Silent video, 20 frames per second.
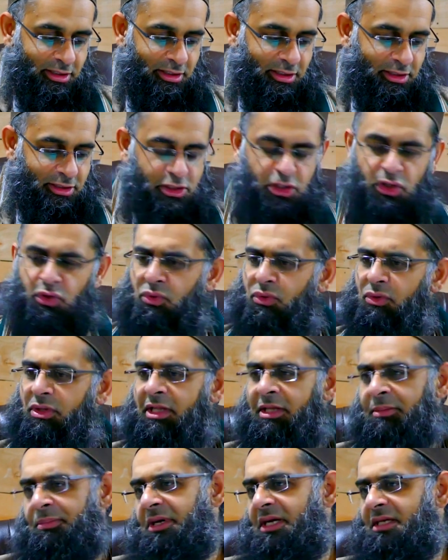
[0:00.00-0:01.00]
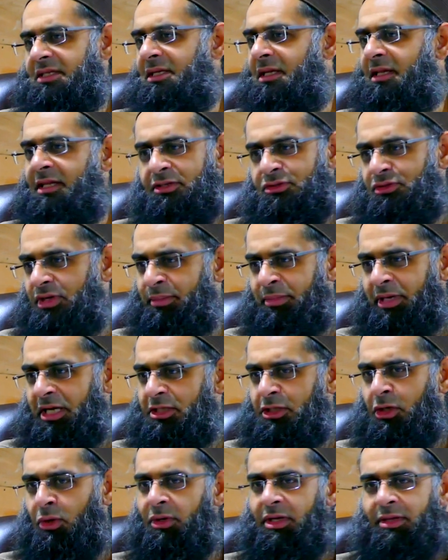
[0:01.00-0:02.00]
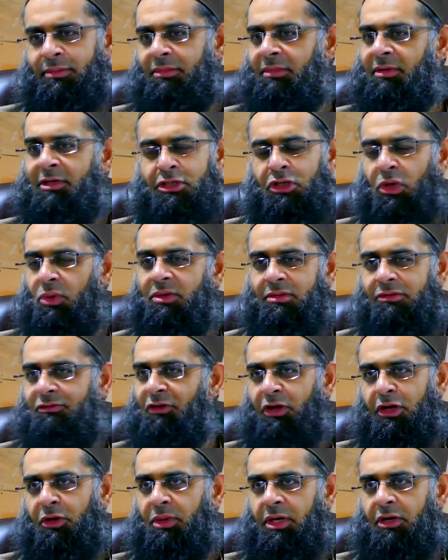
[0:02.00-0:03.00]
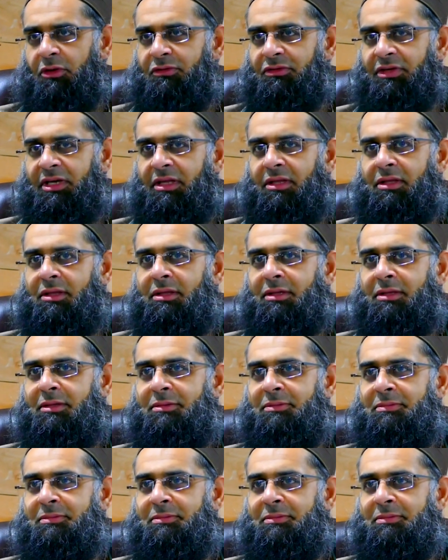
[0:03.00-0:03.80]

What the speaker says: So the person, this rabbi, told him, don't follow our faith,